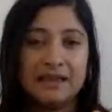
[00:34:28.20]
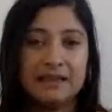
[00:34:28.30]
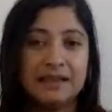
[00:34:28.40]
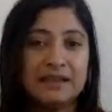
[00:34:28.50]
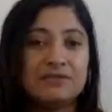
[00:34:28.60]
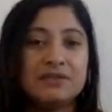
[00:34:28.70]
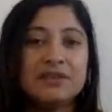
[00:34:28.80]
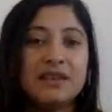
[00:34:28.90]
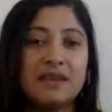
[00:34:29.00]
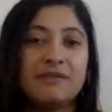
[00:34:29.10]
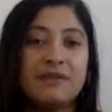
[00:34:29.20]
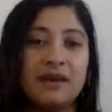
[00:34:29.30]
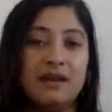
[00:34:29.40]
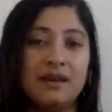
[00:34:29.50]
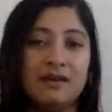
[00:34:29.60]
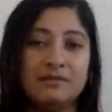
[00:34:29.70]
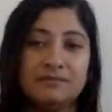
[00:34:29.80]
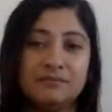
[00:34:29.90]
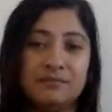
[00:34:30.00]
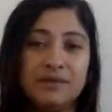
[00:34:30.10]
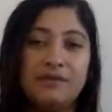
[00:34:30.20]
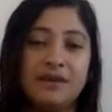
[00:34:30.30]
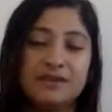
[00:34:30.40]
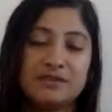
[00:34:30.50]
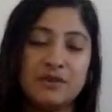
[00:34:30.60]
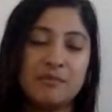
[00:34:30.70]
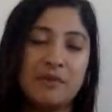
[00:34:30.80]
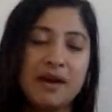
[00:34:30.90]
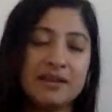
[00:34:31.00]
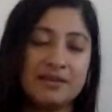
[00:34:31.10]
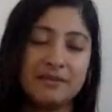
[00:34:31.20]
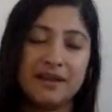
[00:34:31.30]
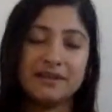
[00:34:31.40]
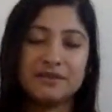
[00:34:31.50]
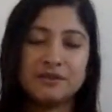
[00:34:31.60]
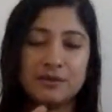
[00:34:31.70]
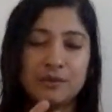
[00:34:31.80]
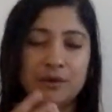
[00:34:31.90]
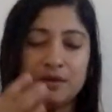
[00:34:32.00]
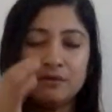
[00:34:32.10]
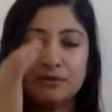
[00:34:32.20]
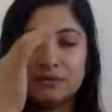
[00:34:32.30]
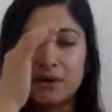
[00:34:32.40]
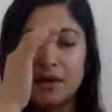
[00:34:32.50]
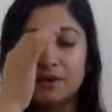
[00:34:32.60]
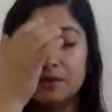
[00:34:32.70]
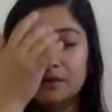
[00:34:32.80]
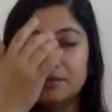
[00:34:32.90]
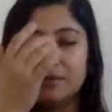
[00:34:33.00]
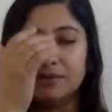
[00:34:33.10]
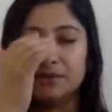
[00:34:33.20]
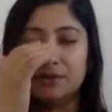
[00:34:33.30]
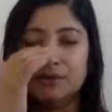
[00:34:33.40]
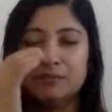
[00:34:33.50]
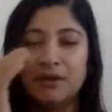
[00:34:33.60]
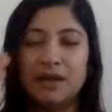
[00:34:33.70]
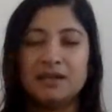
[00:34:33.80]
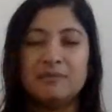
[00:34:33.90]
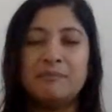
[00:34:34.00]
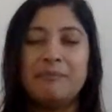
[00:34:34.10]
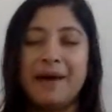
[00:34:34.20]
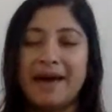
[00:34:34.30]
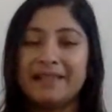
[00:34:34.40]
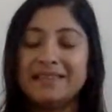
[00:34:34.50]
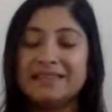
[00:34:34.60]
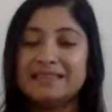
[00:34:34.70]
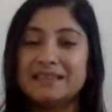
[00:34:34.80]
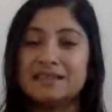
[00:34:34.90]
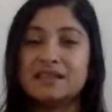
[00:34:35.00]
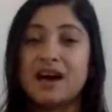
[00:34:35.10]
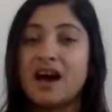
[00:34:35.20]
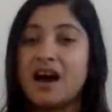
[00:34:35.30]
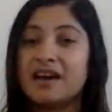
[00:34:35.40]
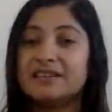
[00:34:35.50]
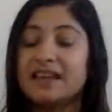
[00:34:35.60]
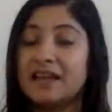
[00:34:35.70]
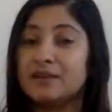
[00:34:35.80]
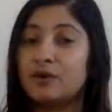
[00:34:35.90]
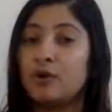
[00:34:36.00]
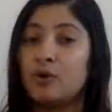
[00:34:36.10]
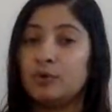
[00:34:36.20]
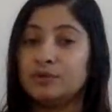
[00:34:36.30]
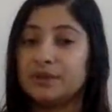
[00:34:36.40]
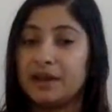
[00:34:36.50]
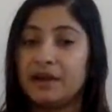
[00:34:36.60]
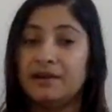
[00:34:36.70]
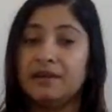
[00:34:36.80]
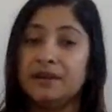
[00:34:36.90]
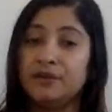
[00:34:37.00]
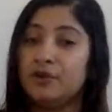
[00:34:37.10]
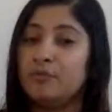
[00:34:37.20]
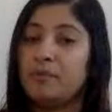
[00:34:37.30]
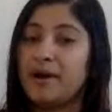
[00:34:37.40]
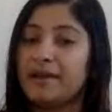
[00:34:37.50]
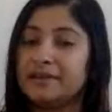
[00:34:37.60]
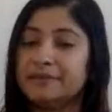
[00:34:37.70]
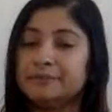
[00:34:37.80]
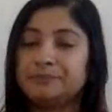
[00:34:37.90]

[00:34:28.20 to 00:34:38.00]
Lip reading: then it really affects your body, right? So when you do Anulom Vilom, it balances hot and cold air in your body.